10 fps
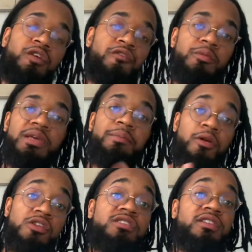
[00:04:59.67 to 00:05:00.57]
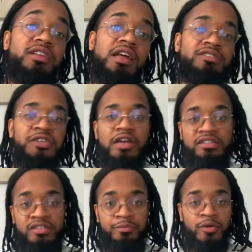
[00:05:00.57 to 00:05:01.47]
For me personally, I'll tell you guys
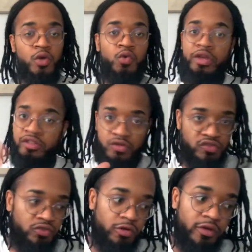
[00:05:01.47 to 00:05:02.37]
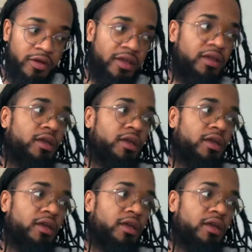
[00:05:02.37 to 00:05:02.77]
a quick little story, right?